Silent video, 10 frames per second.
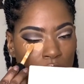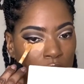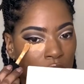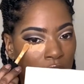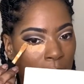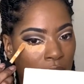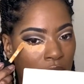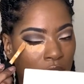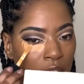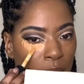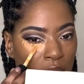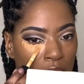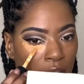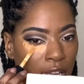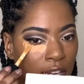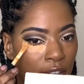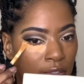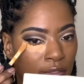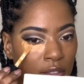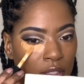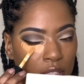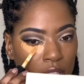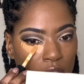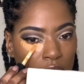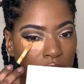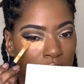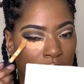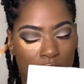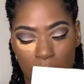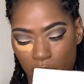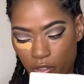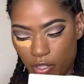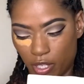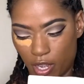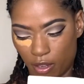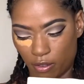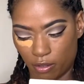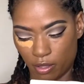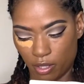The same concealer, which is the e.l.f. concealer that I've been using all